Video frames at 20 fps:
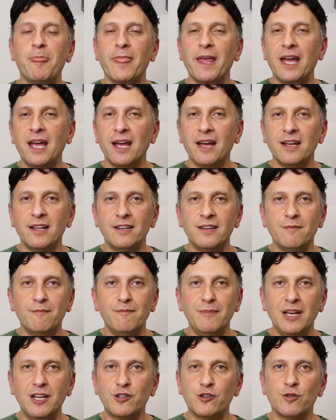and
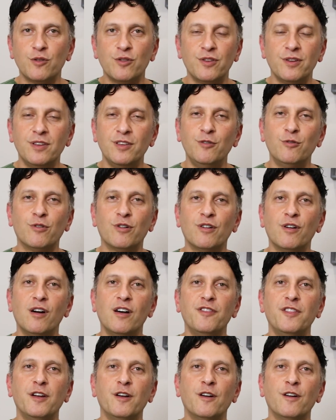make sure that you are
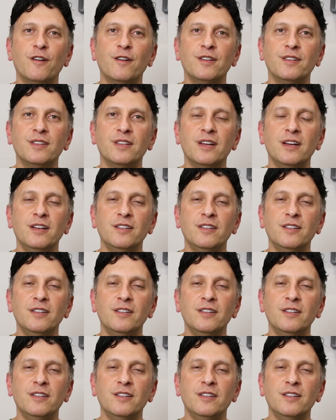on there and,